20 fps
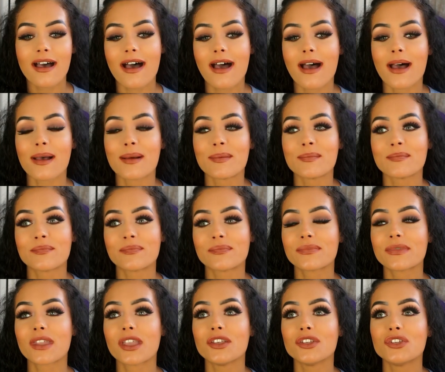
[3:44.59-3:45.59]
um,
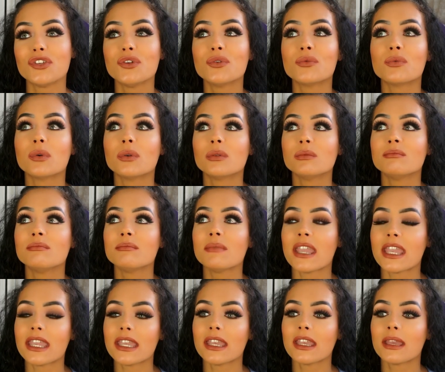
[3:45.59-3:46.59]
you will
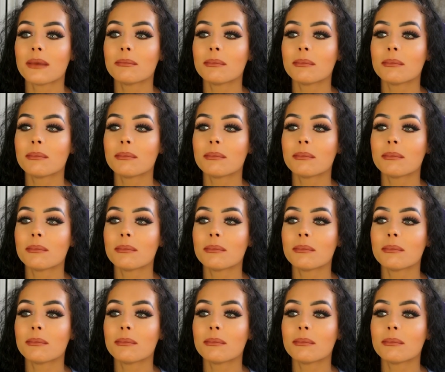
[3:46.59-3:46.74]
meet